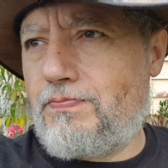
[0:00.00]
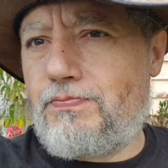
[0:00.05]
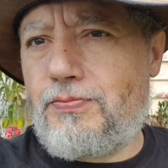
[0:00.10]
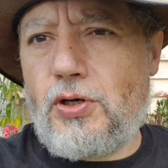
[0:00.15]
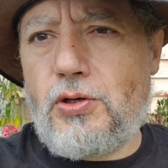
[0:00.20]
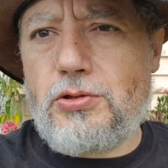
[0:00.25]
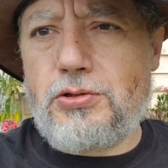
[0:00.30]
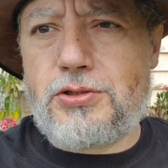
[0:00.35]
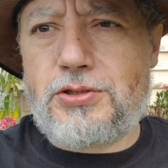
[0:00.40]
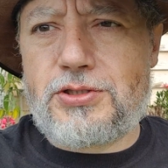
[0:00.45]

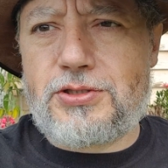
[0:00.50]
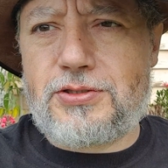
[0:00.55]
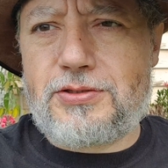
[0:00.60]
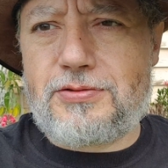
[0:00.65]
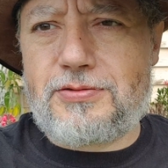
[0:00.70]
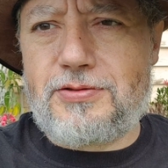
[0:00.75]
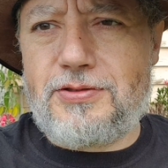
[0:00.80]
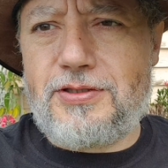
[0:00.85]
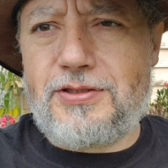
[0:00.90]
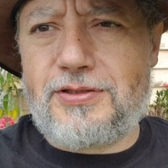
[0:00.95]
post,
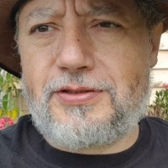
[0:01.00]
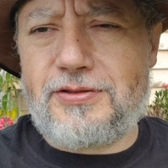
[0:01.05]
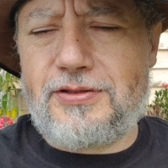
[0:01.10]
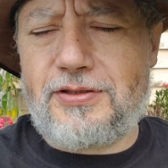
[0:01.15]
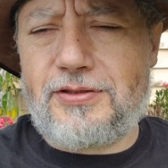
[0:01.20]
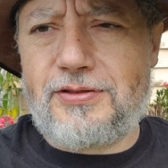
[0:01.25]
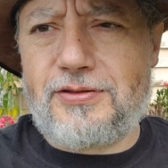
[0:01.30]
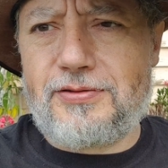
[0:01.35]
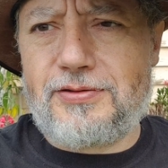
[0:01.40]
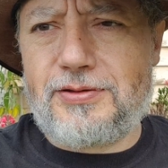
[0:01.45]

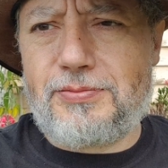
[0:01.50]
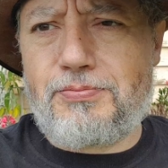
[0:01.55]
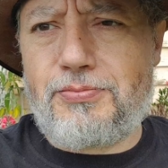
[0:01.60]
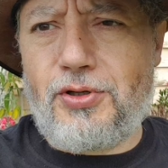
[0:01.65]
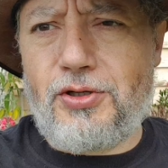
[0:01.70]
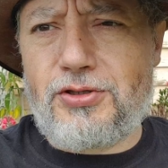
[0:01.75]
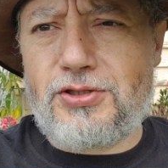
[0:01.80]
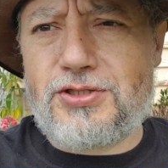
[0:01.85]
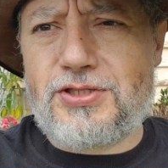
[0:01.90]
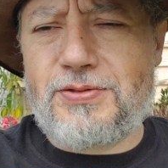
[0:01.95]
no,
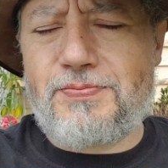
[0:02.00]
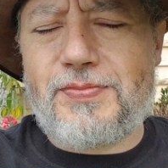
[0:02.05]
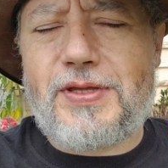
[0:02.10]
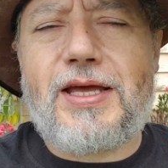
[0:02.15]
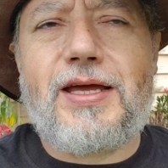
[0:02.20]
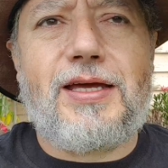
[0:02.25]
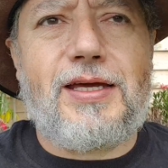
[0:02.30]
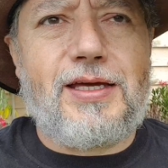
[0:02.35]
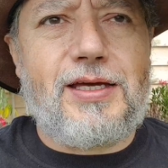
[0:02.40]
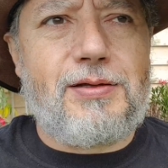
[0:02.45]
pots,
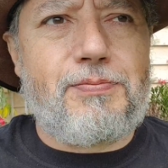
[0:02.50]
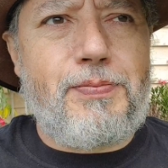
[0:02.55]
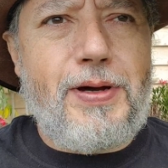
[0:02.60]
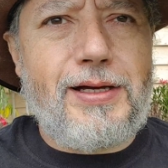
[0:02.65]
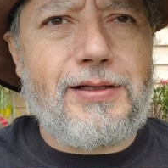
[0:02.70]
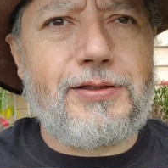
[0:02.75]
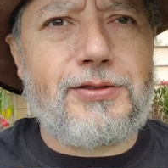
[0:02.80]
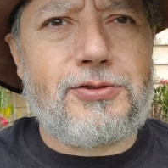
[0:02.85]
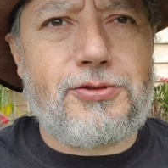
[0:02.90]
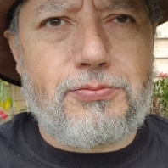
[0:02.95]

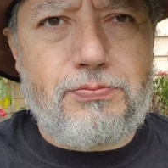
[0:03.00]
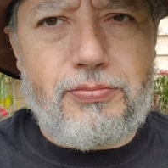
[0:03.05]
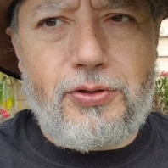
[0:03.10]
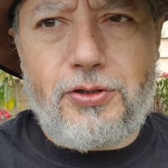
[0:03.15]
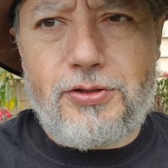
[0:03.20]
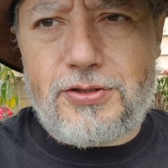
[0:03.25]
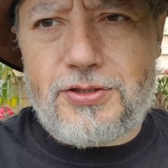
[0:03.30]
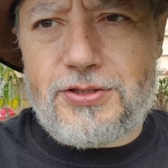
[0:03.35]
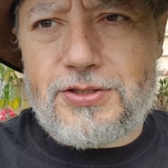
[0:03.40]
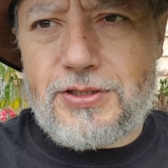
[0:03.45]
pallet to
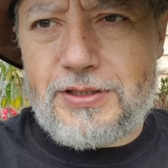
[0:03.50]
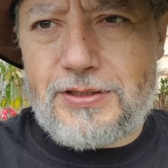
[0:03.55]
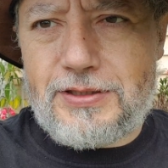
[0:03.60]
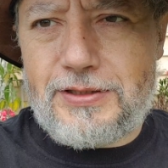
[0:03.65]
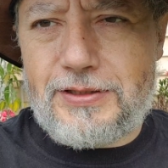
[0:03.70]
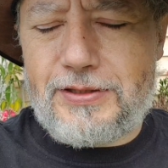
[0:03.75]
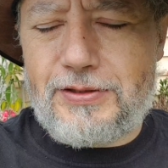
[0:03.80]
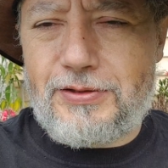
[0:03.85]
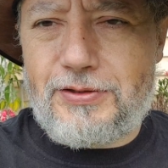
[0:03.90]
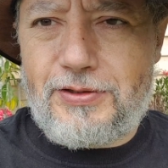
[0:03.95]
pots
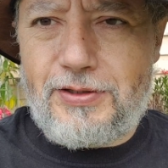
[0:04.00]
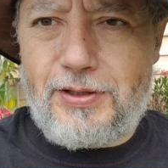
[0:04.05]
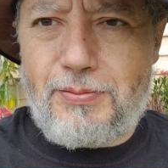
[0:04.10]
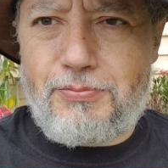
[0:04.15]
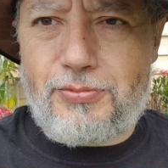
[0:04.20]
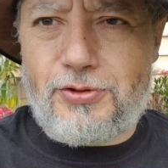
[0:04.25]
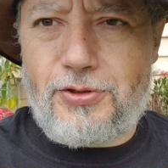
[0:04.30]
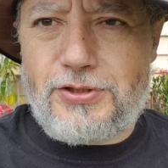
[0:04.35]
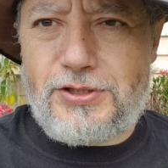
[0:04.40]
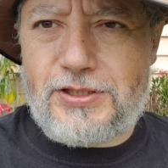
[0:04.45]

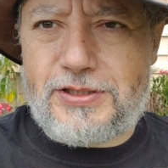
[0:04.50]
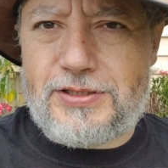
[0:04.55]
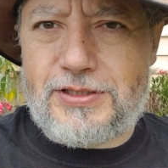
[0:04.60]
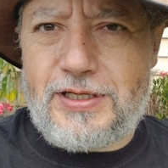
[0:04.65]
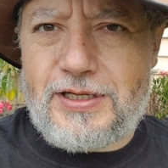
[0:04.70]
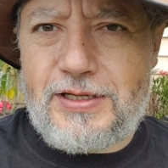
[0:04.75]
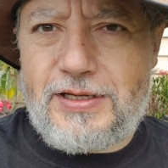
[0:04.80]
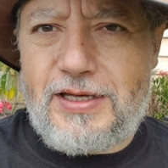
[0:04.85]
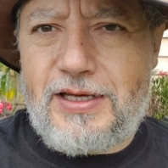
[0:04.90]
project.